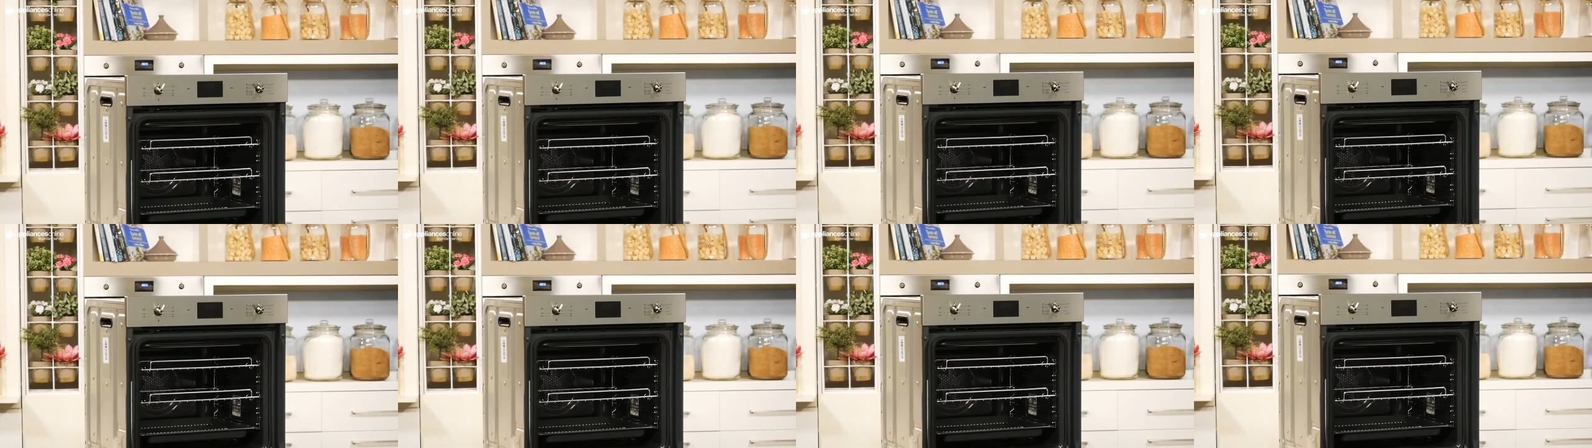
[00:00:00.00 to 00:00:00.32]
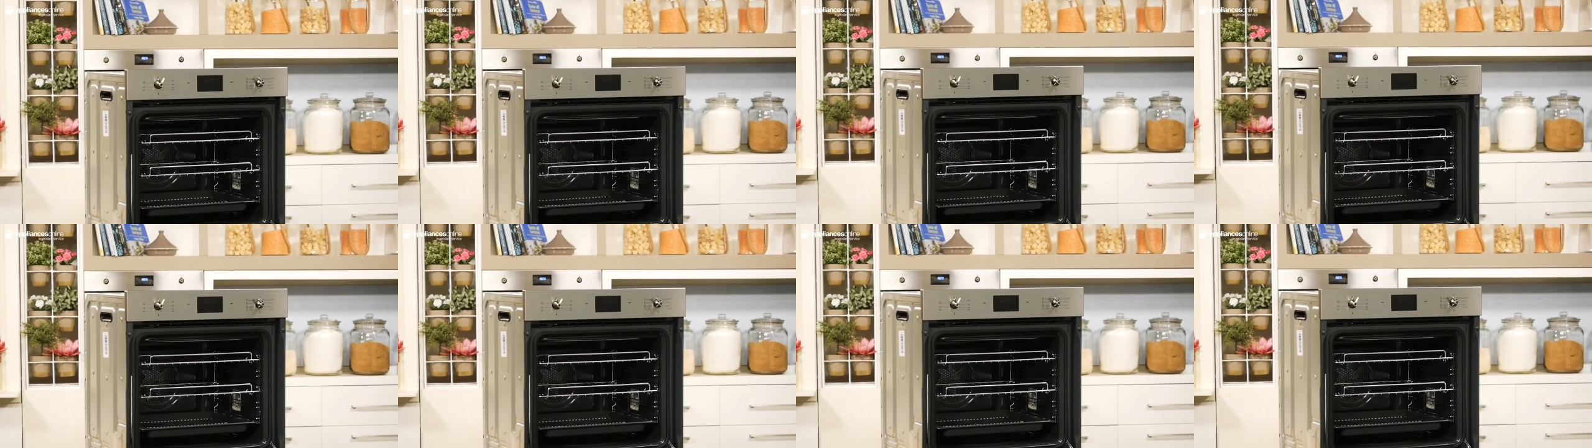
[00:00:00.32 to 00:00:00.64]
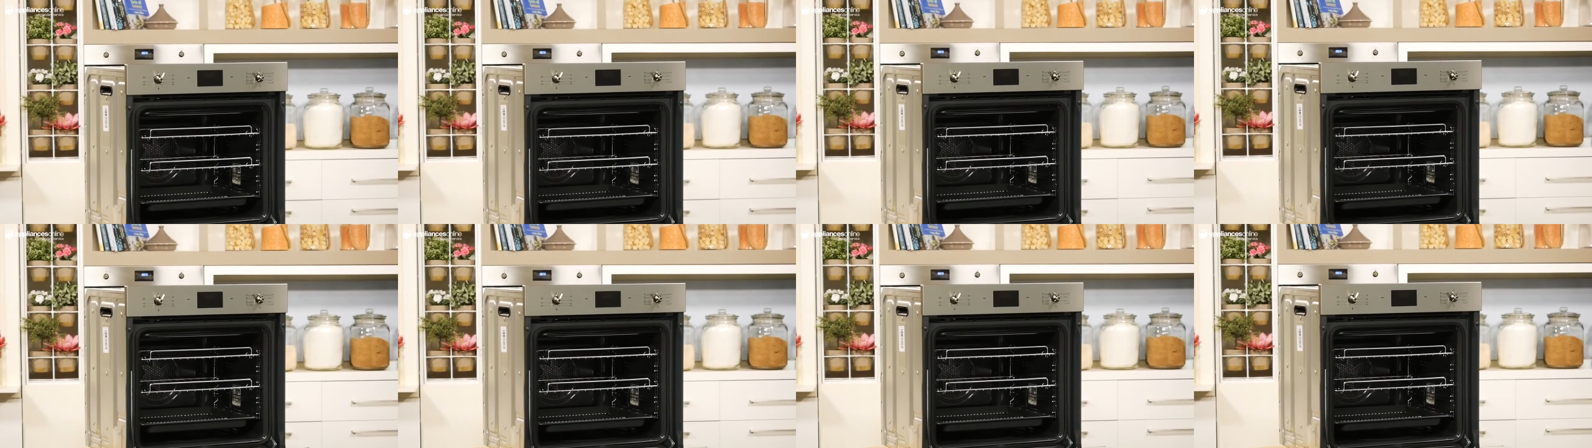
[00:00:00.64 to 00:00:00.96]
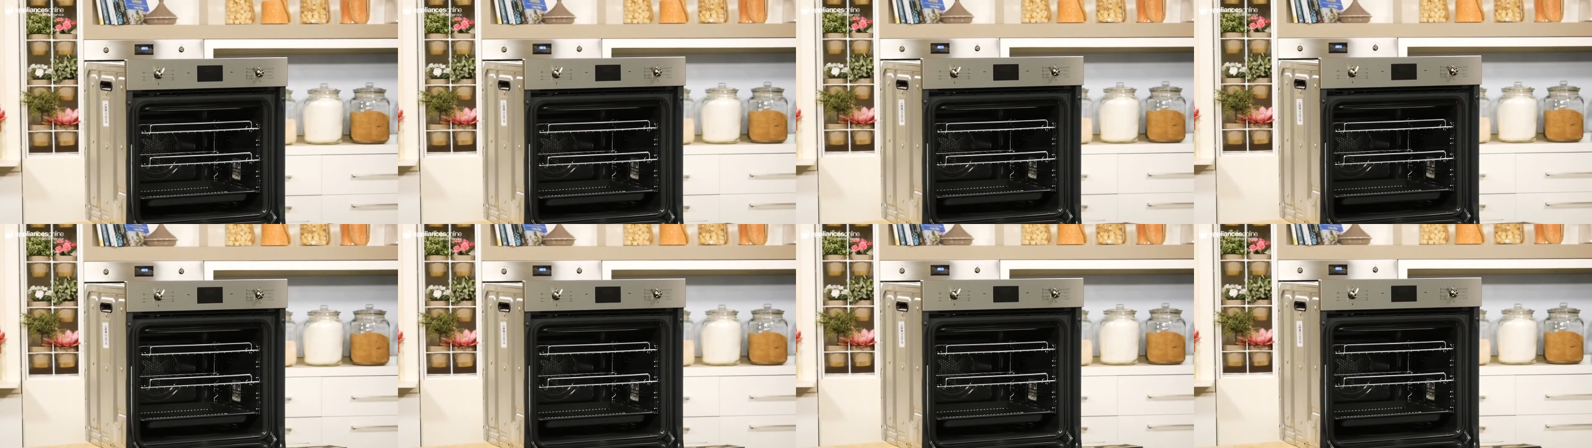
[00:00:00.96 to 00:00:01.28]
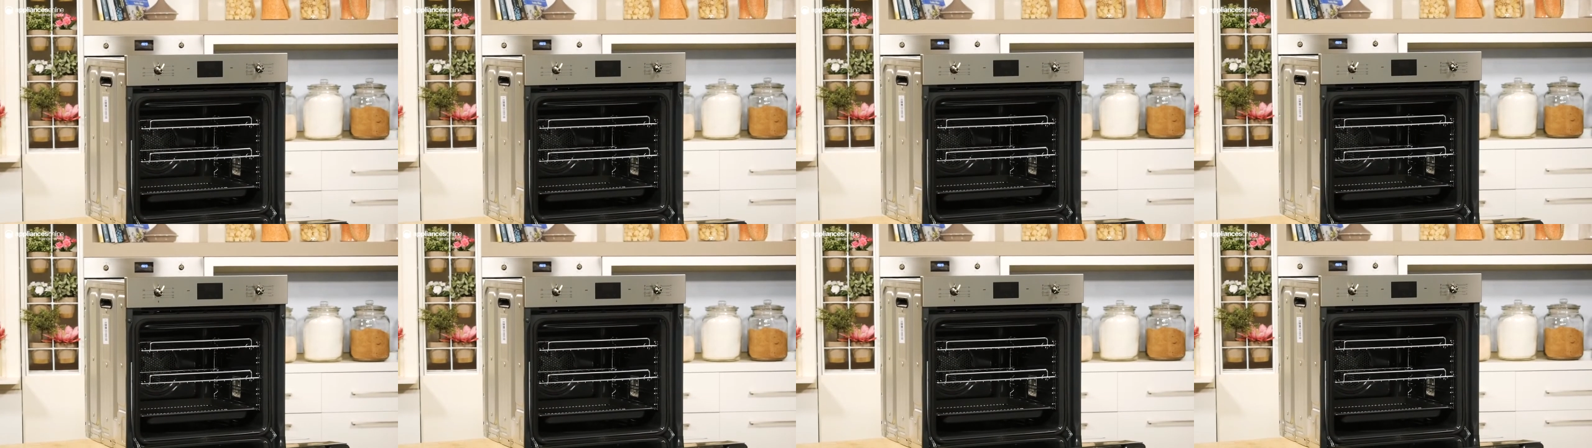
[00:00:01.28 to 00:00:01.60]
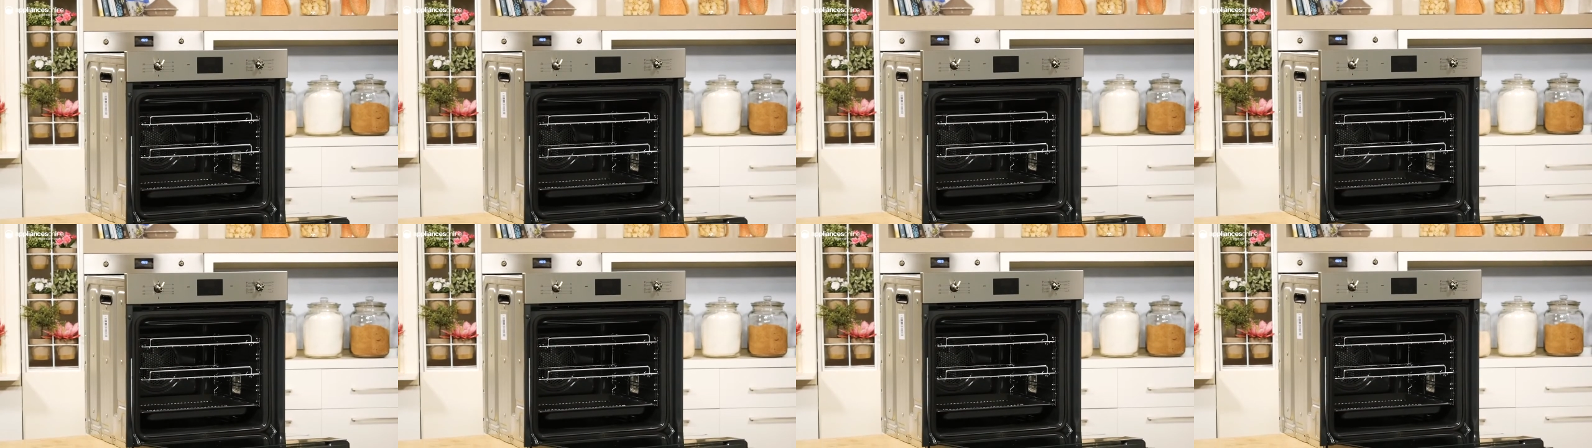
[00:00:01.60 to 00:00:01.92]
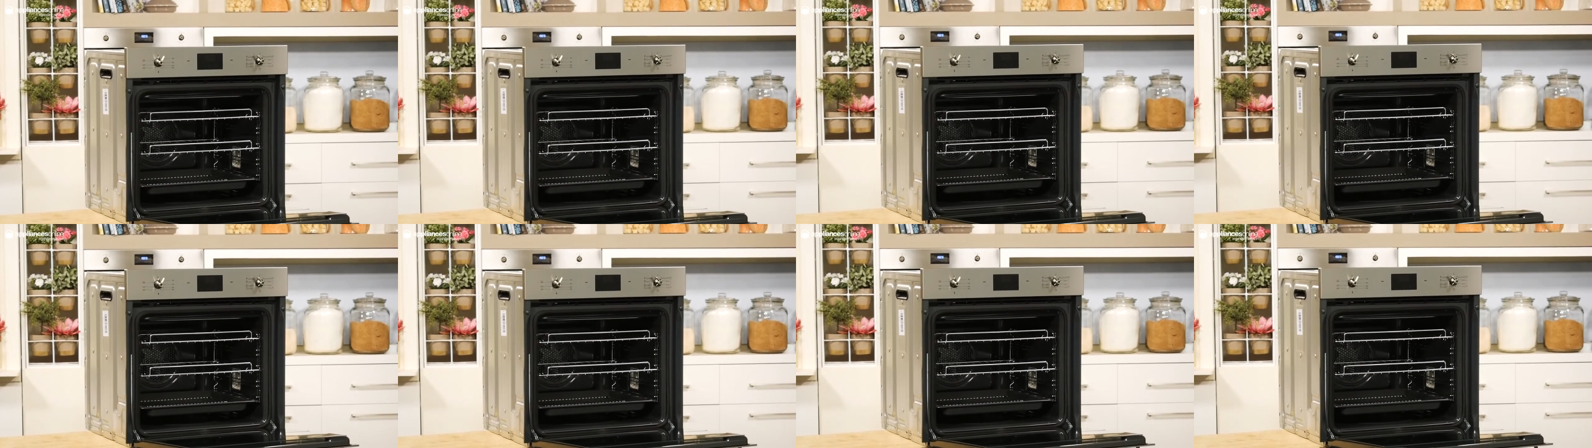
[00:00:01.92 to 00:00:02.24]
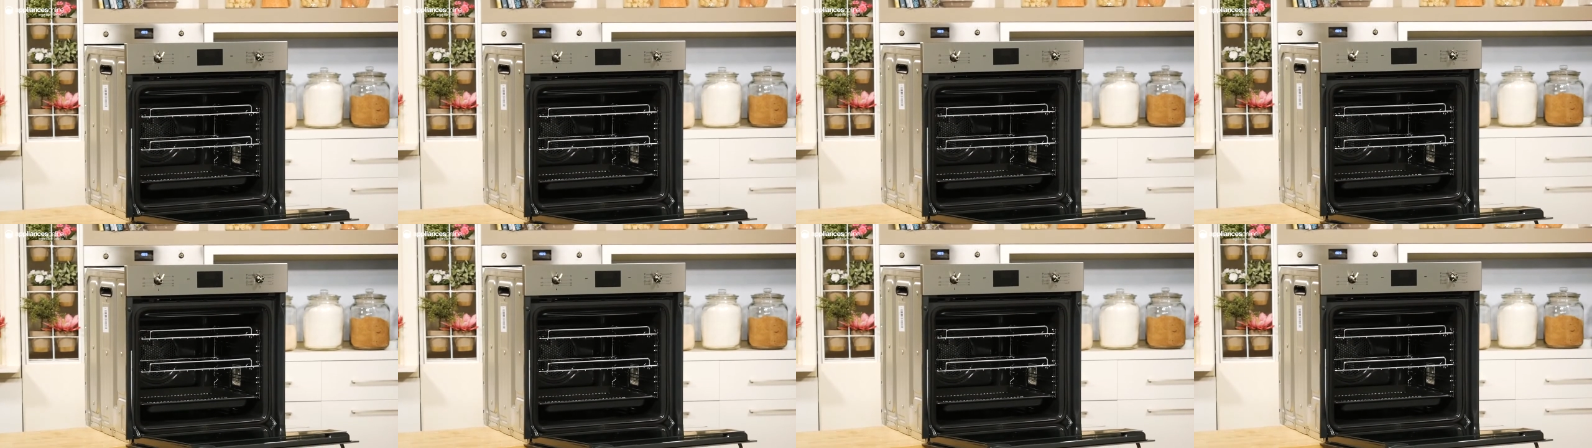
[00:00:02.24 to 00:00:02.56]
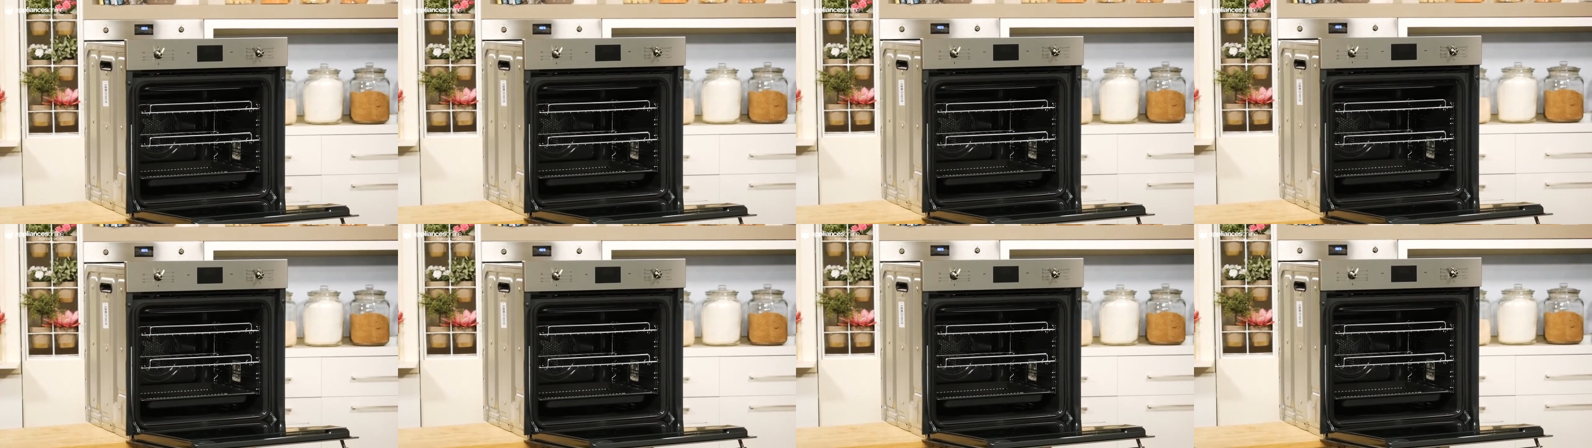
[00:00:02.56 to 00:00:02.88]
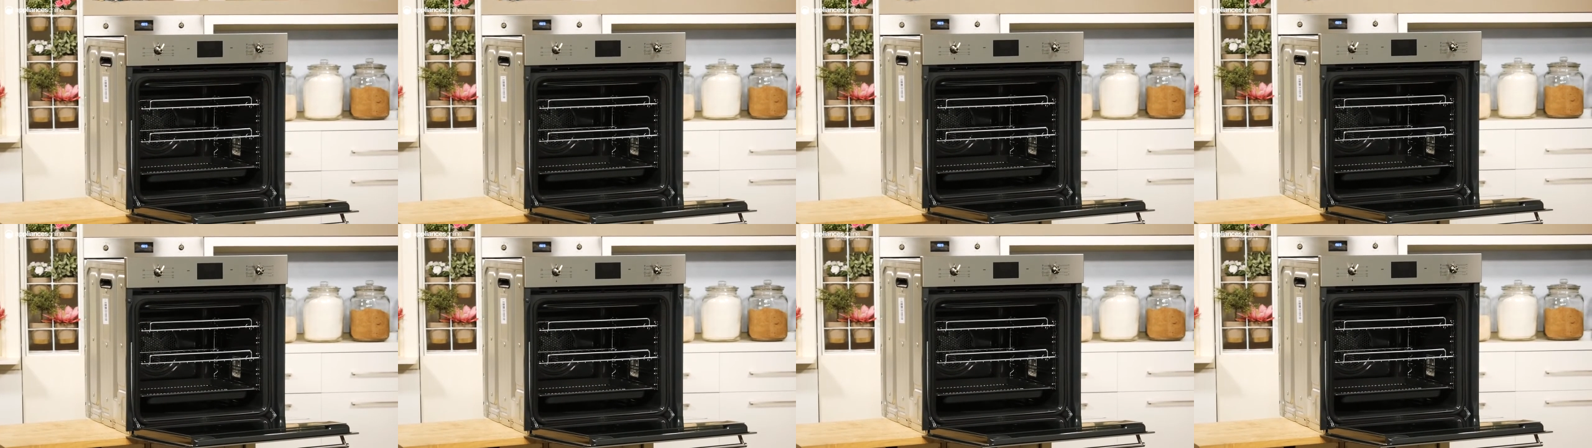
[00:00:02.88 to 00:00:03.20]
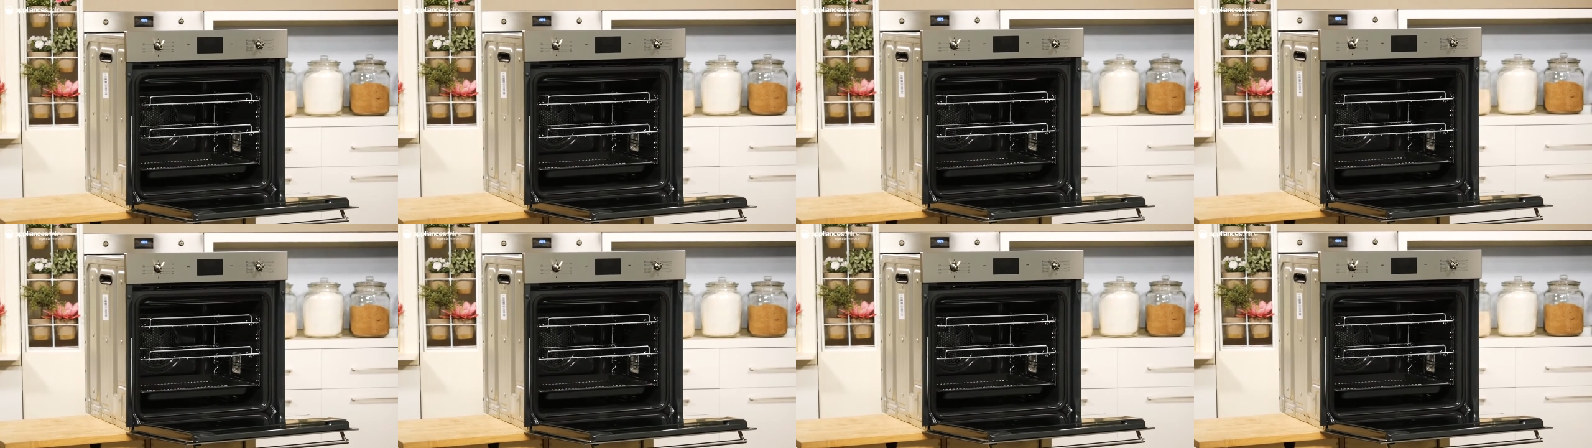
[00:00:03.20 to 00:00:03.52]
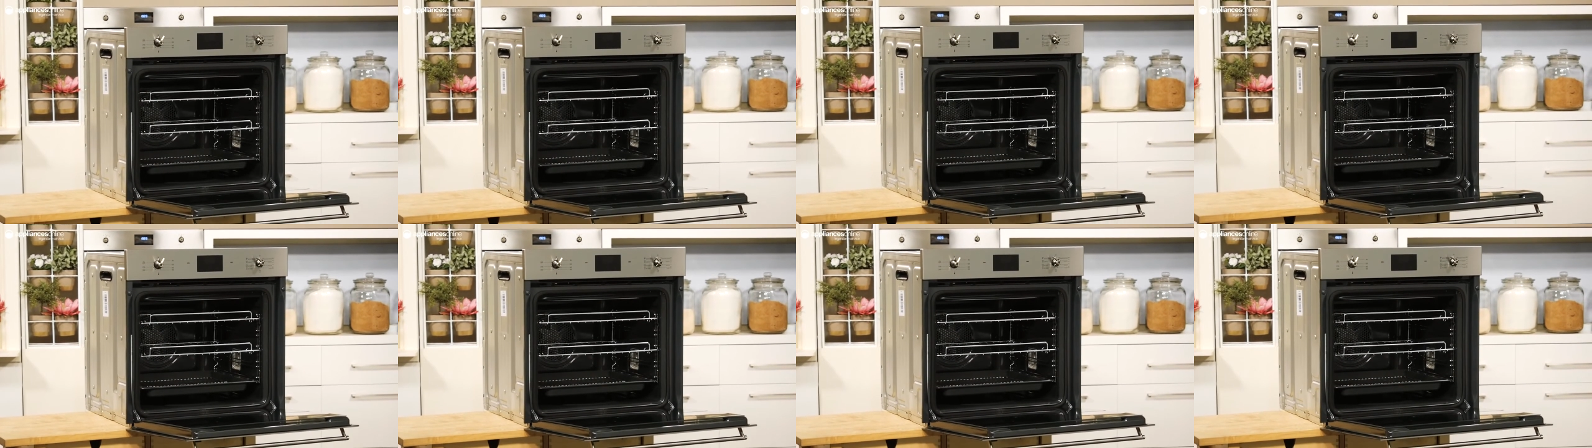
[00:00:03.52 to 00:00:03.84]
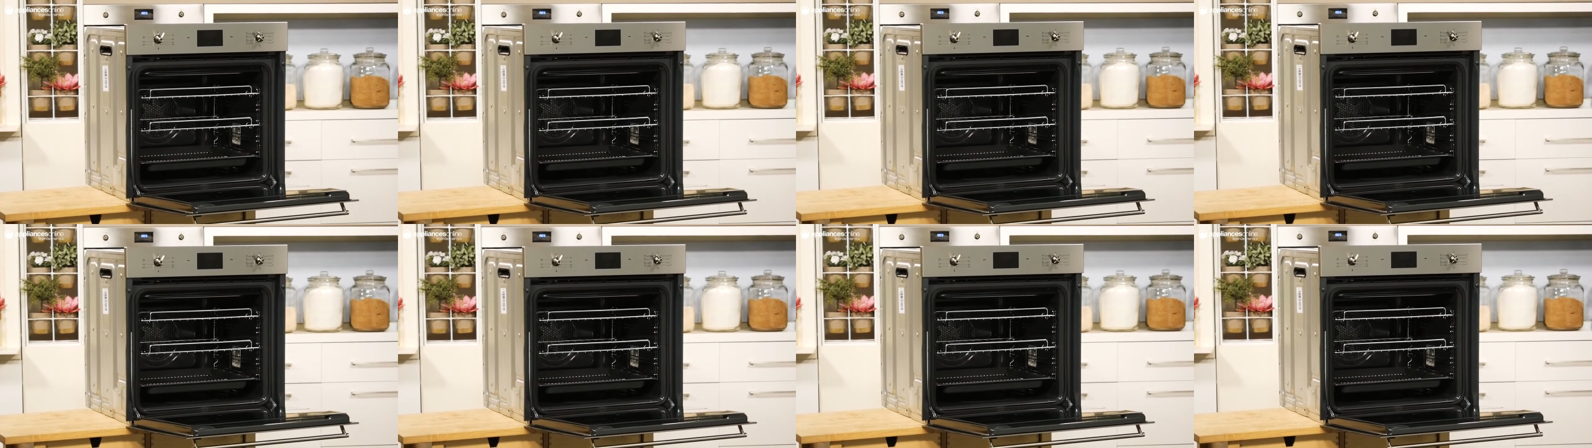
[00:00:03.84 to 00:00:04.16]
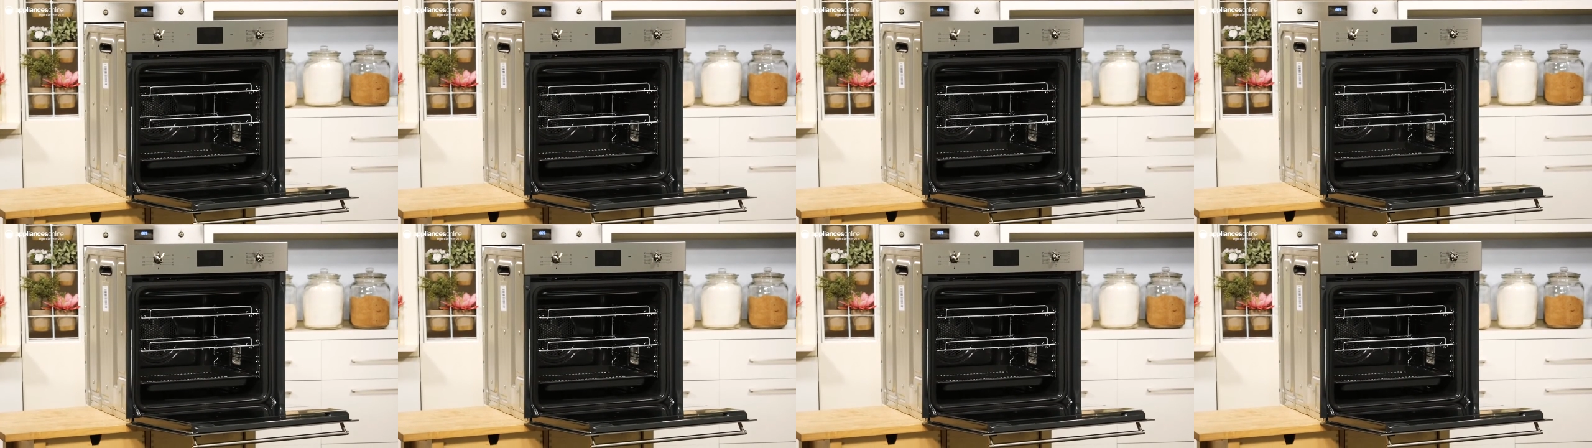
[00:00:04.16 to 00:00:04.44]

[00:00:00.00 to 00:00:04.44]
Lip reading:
Nobody's mouth can be seen.